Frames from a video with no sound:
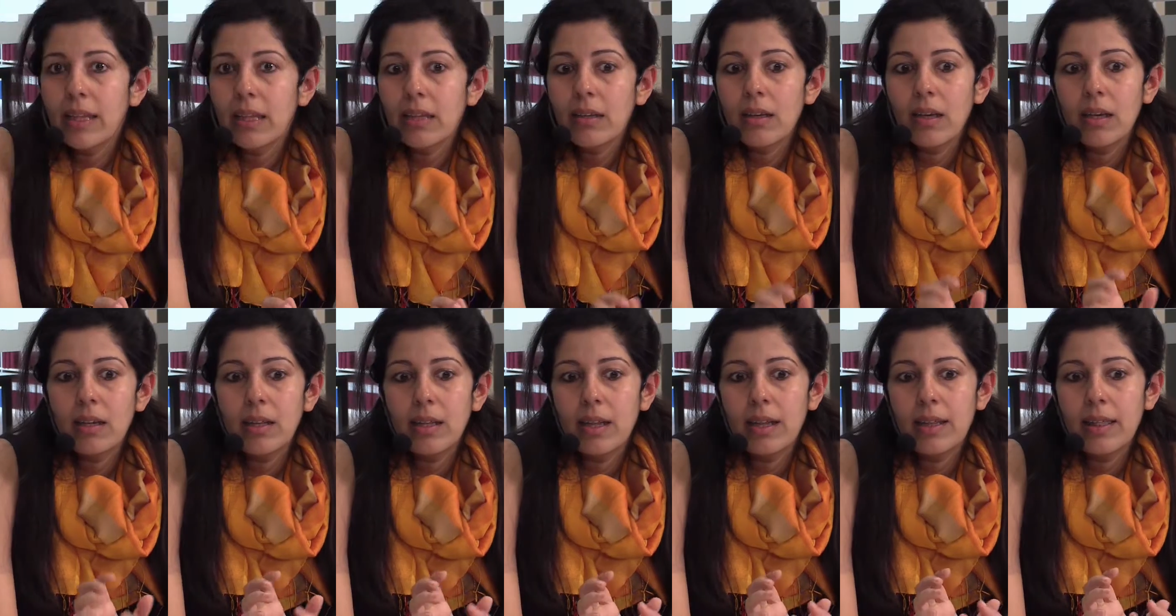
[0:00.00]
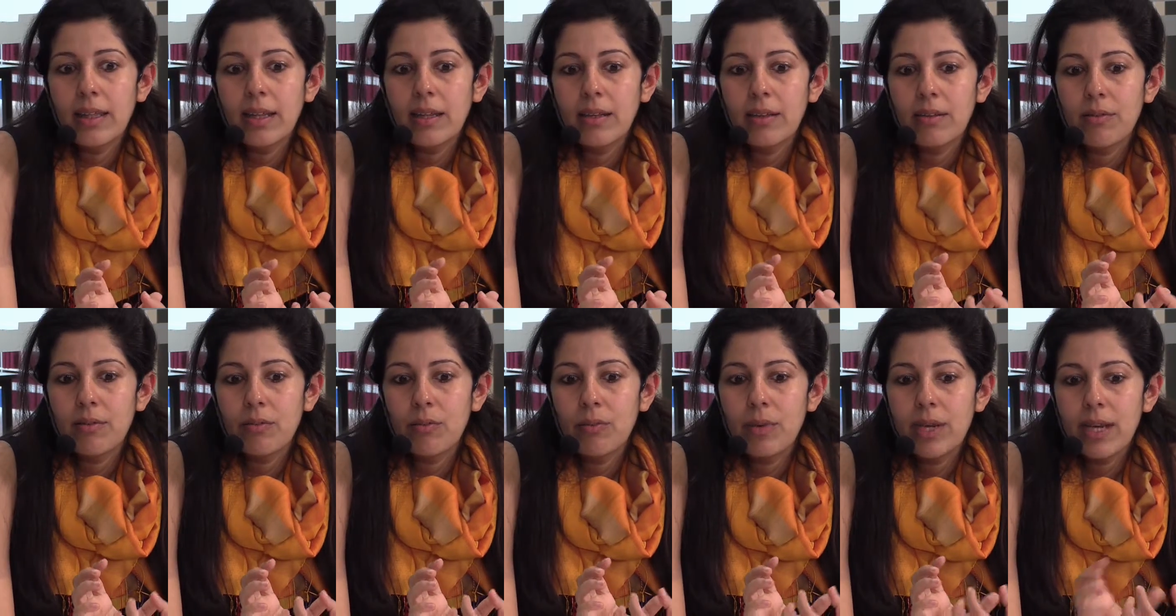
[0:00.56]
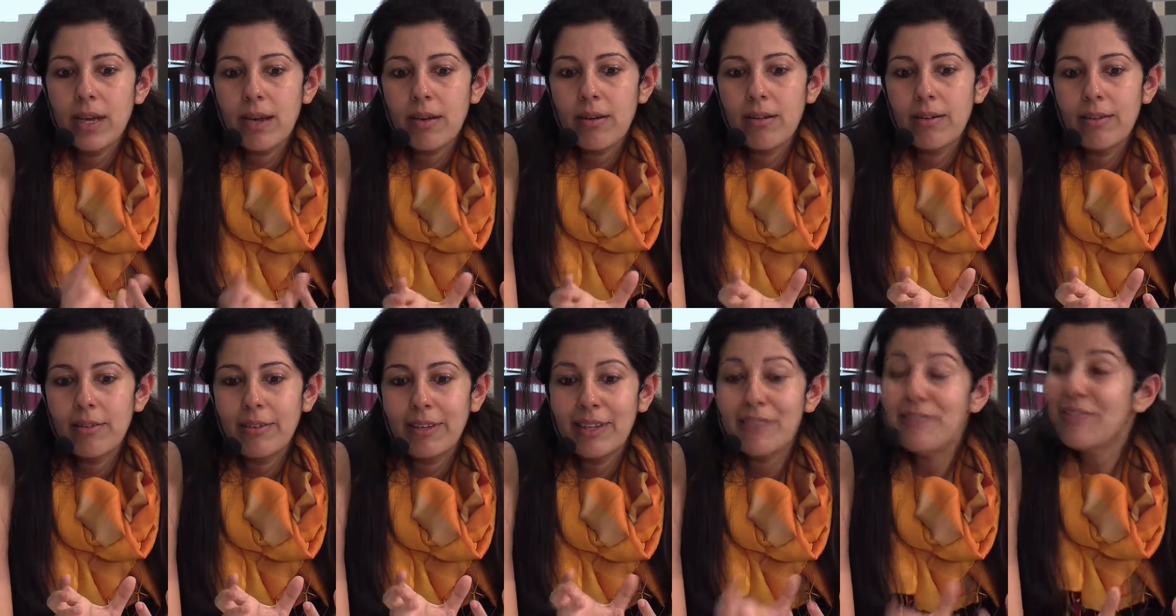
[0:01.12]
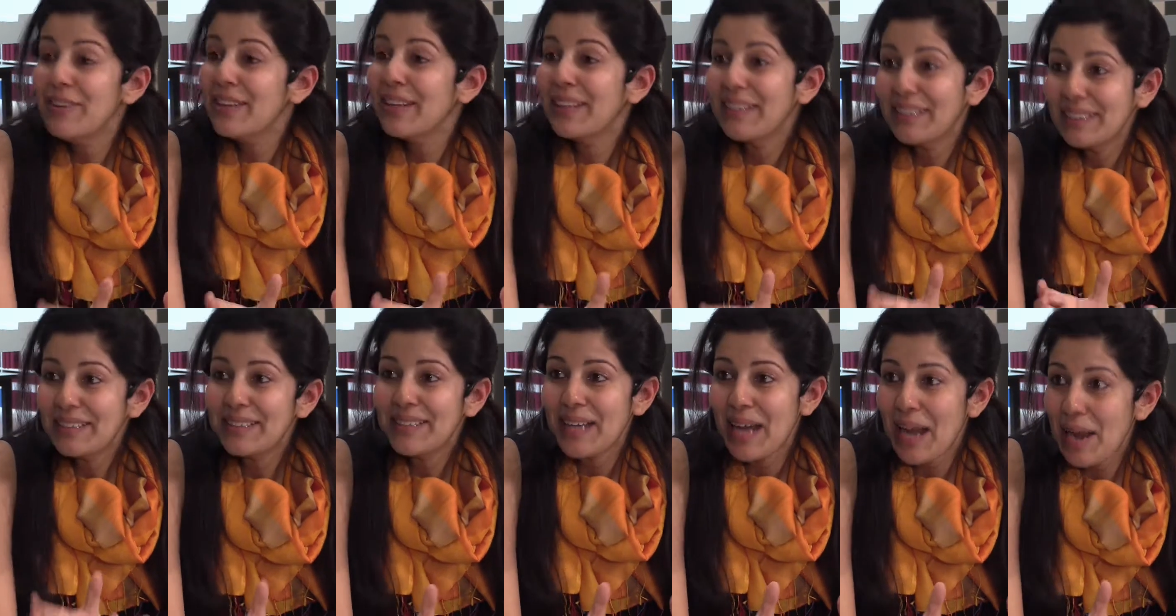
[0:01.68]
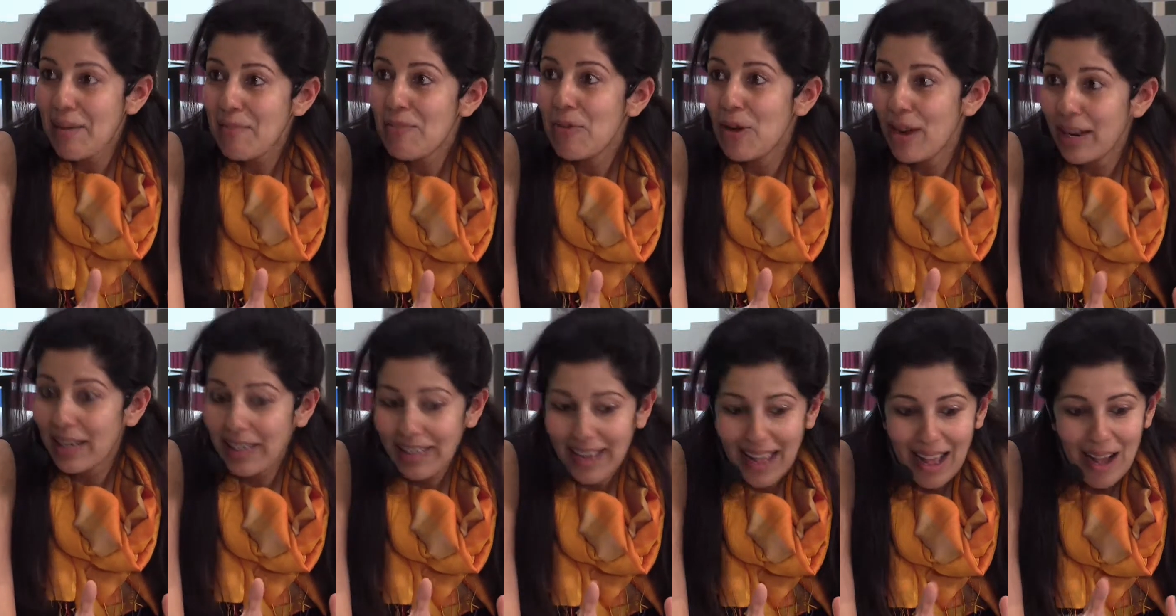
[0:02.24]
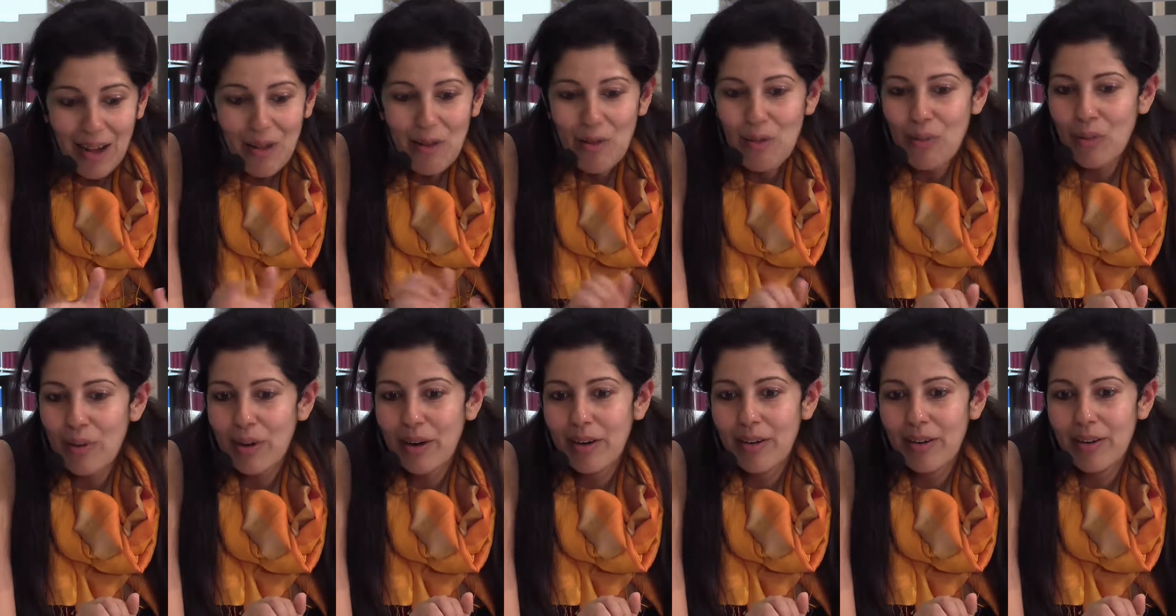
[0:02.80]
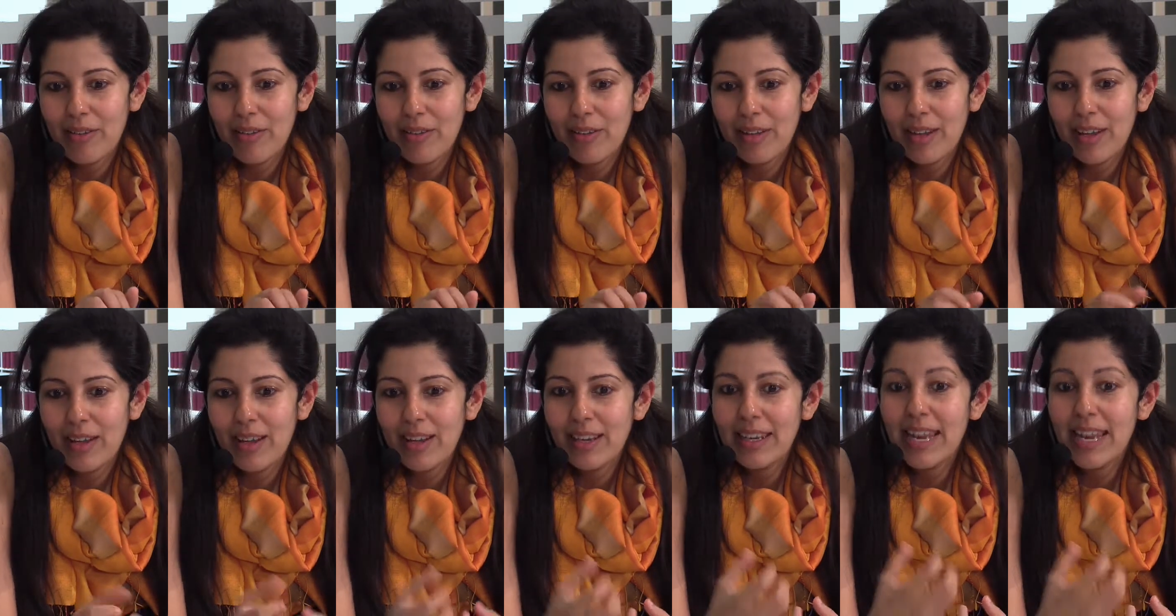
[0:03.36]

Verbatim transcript: I think uh, I think we are living in a time right now where uh,